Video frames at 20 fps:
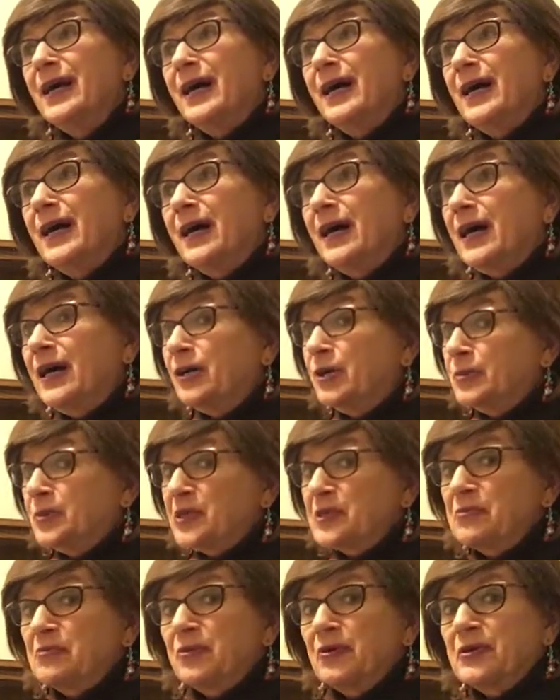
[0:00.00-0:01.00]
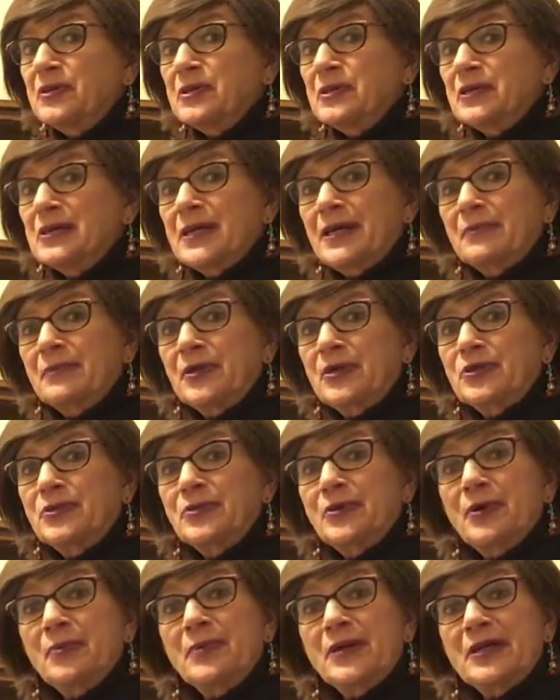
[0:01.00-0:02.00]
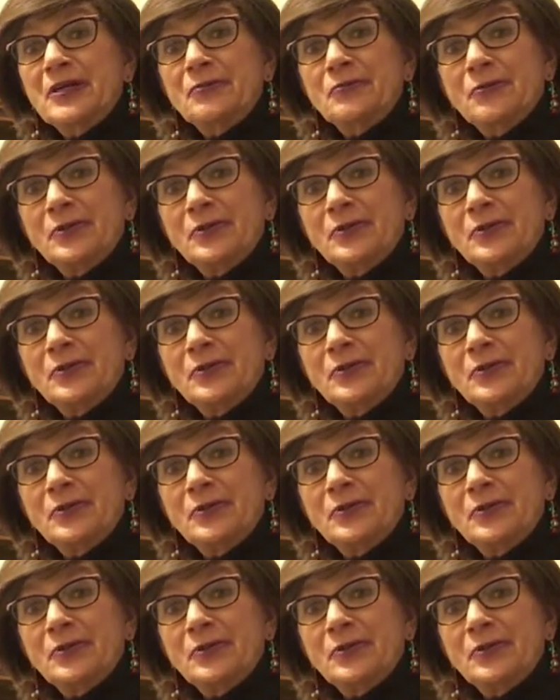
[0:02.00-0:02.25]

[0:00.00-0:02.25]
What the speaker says: I hope this one works because I'm not sure I'll make it